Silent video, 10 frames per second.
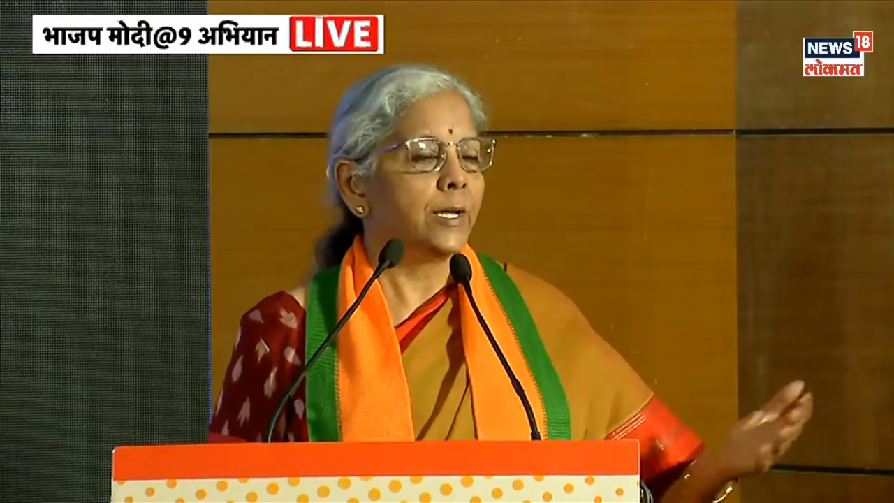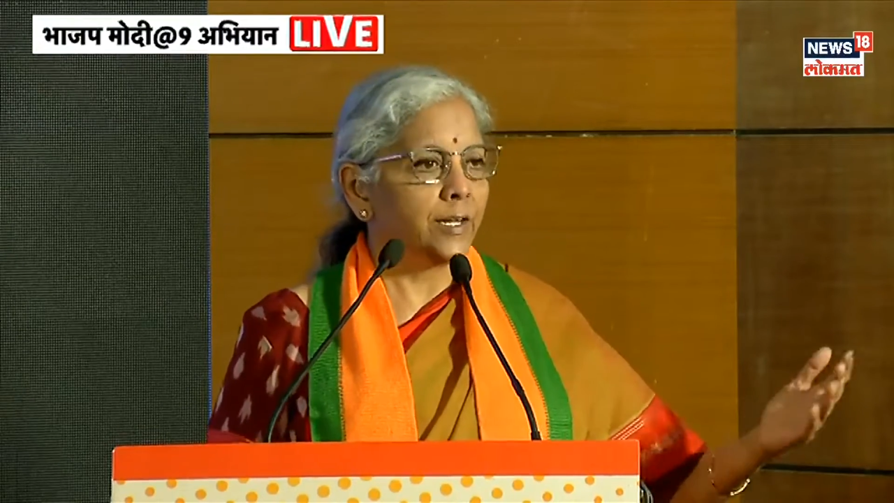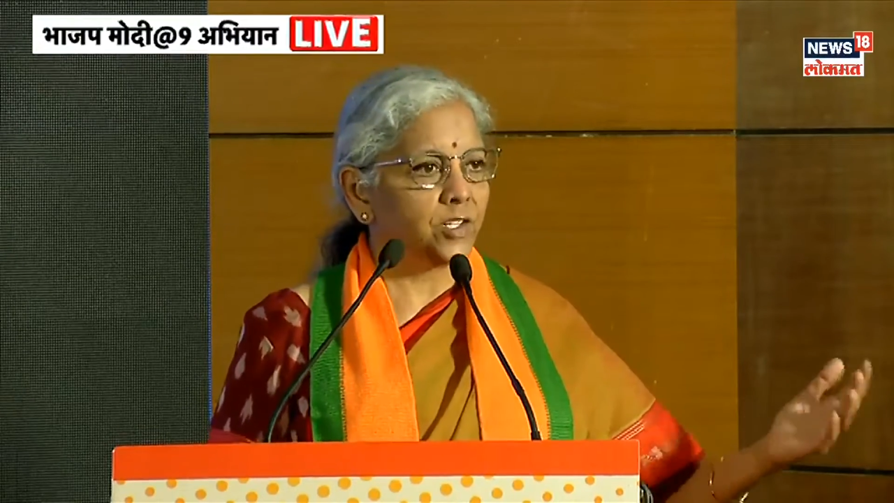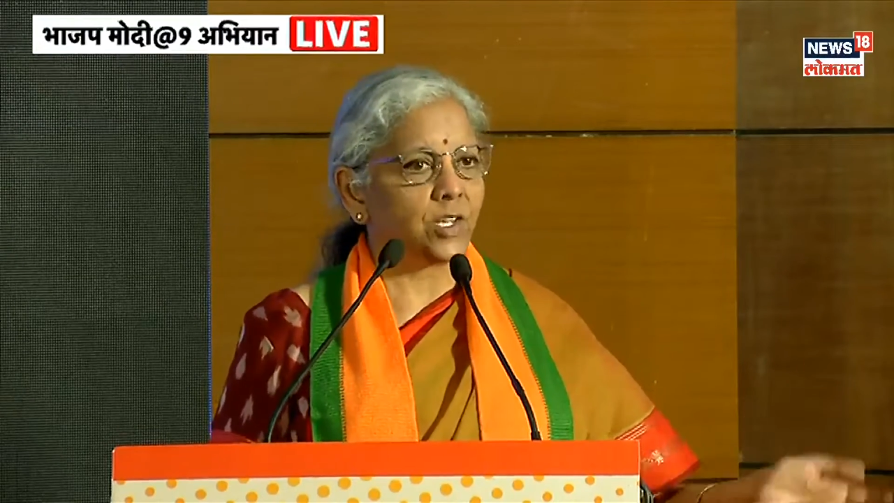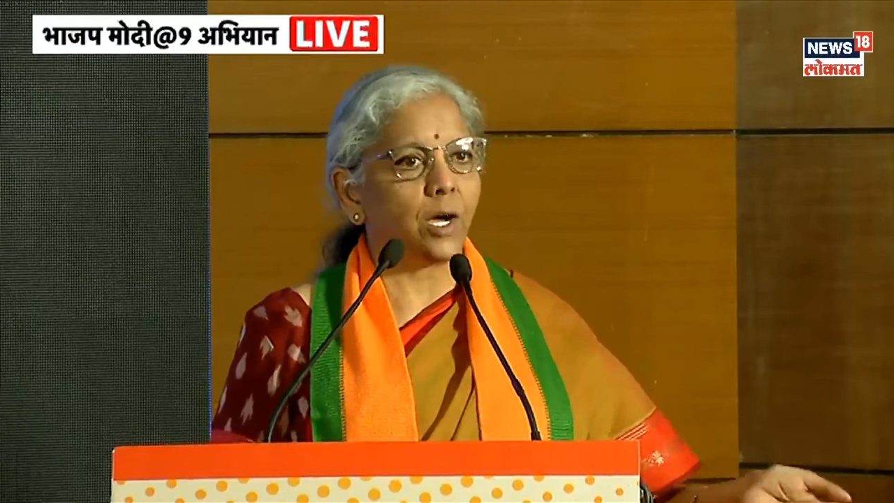
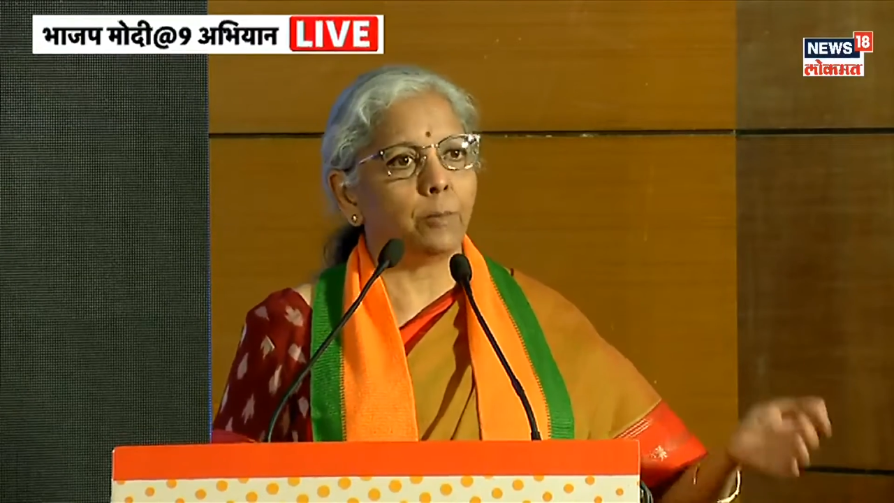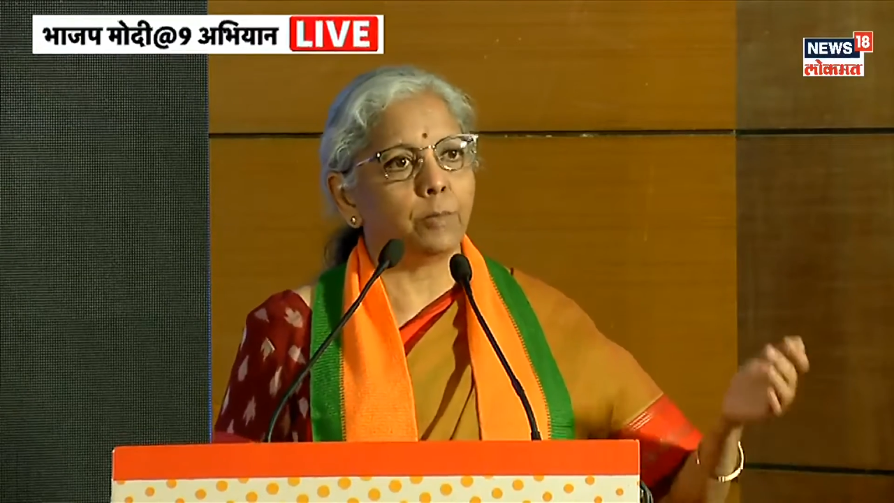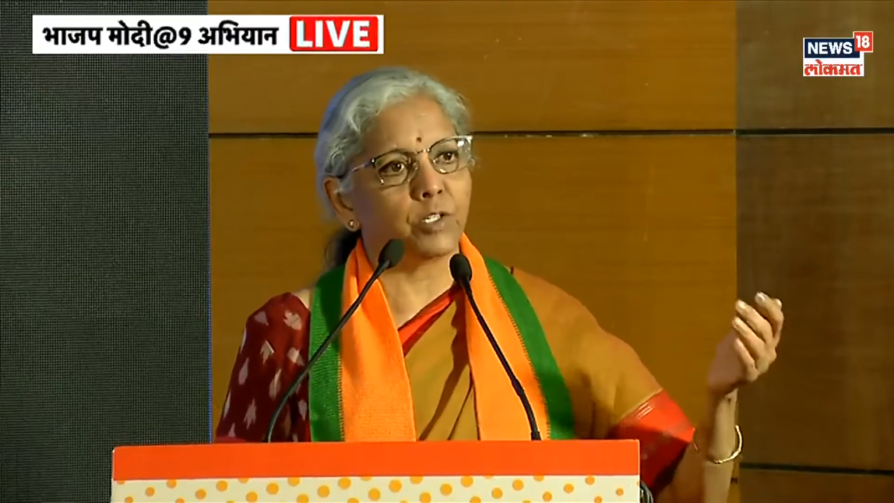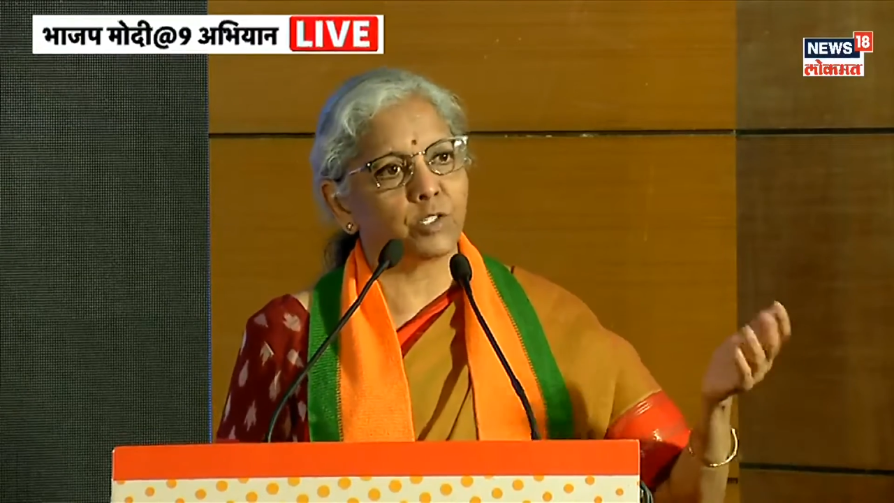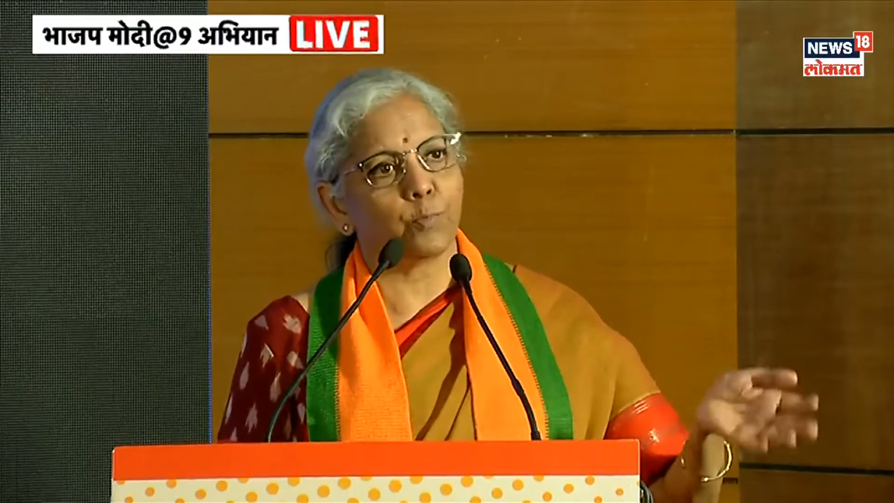it's
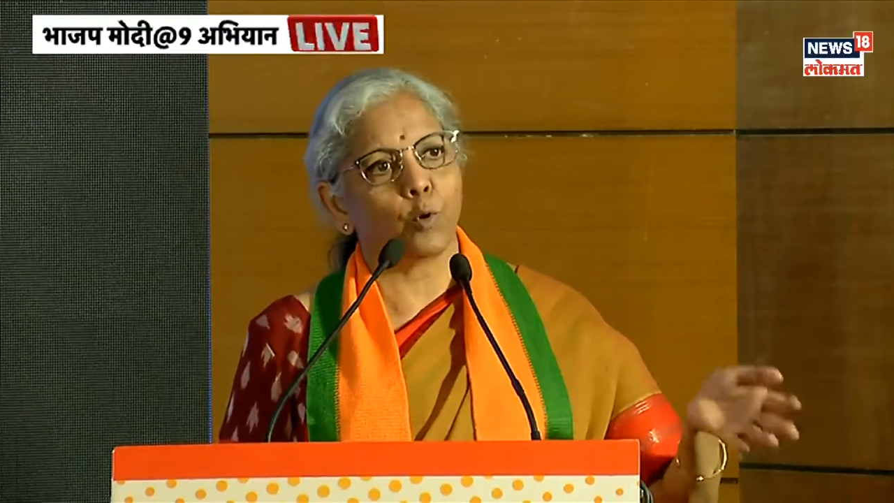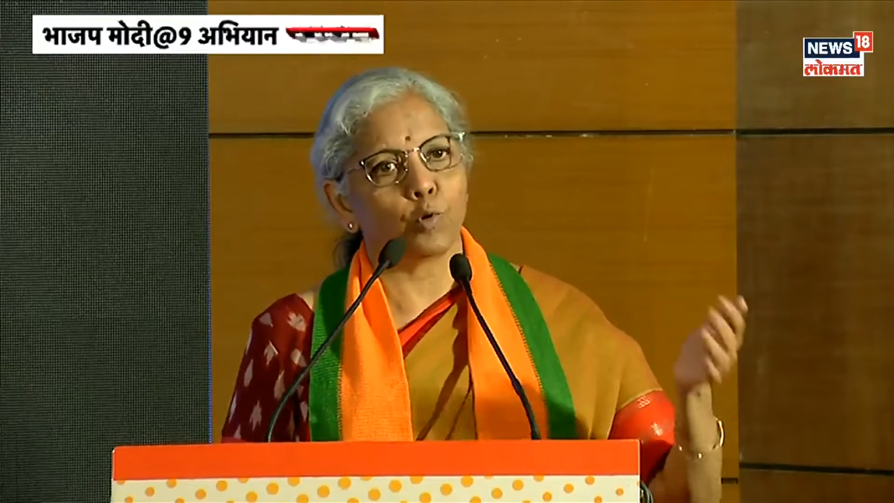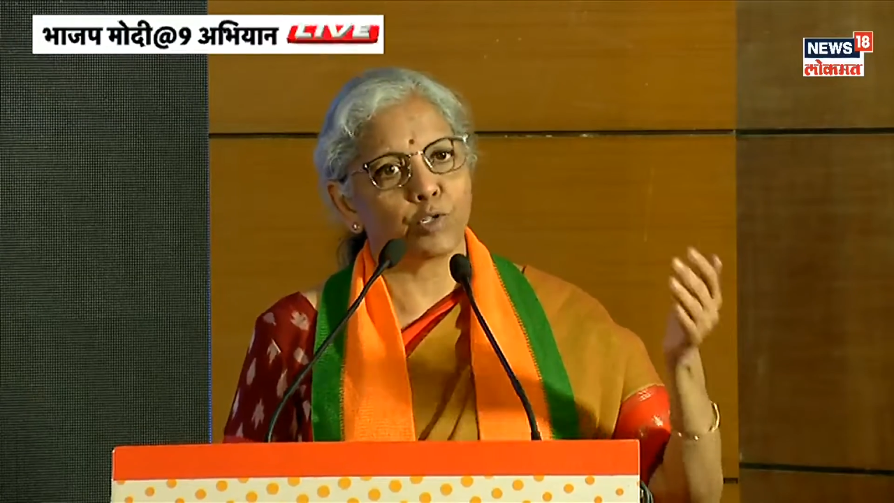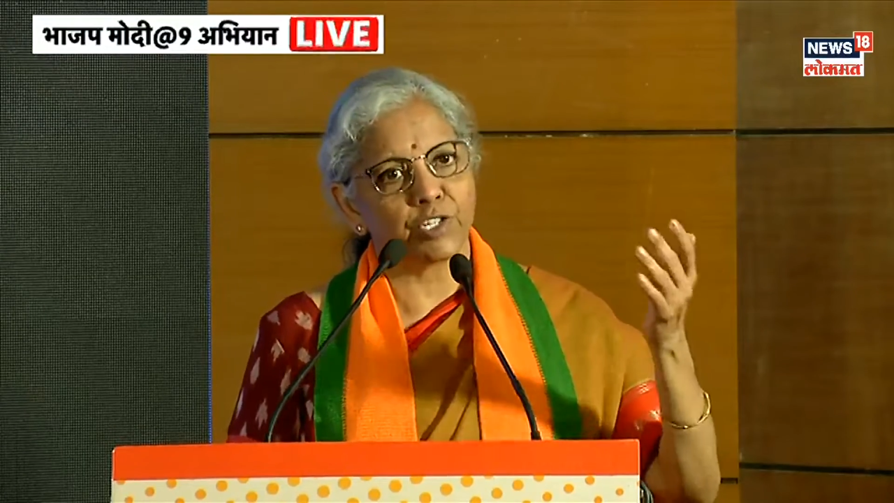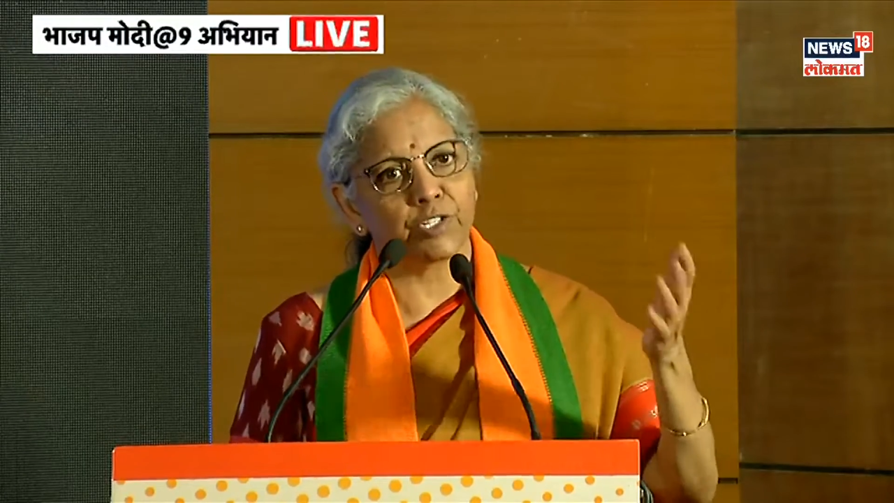harbors, ports,